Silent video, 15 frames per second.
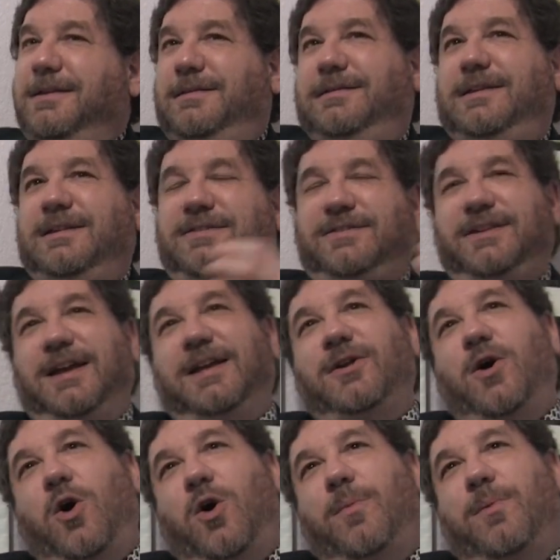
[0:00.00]
this
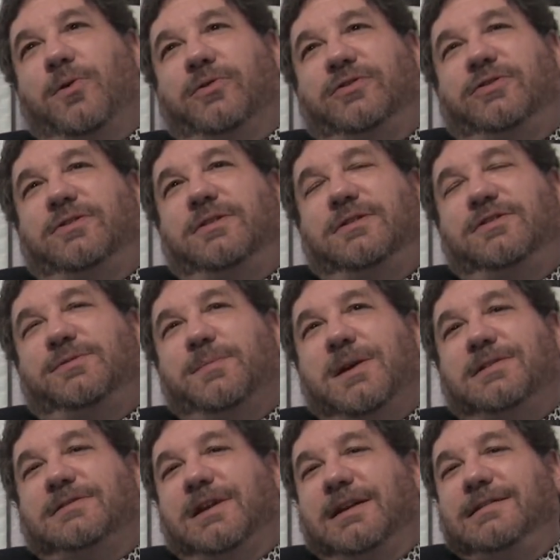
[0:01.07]
it almost
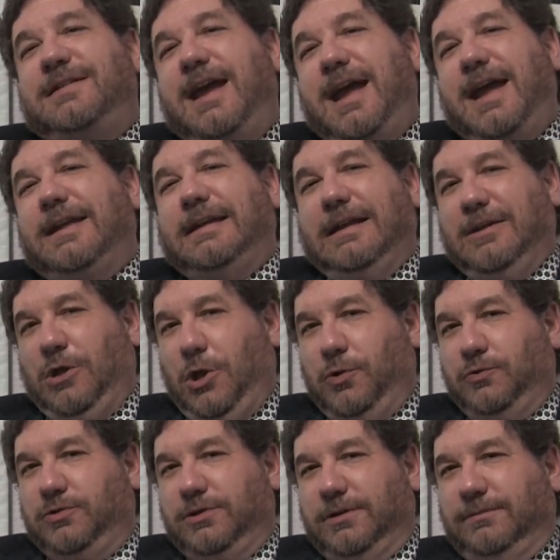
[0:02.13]
smells like tanning
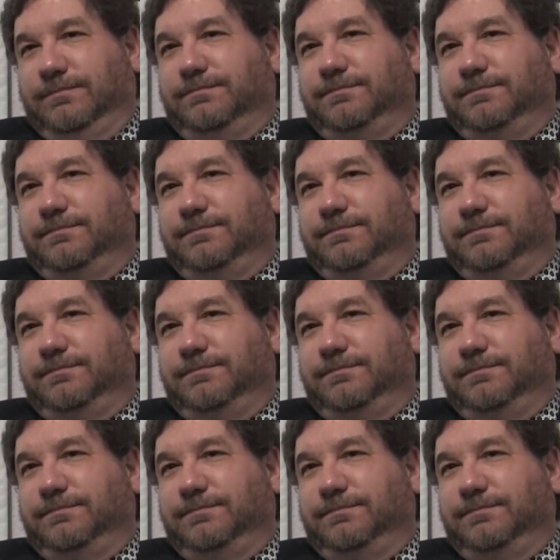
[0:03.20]
lotion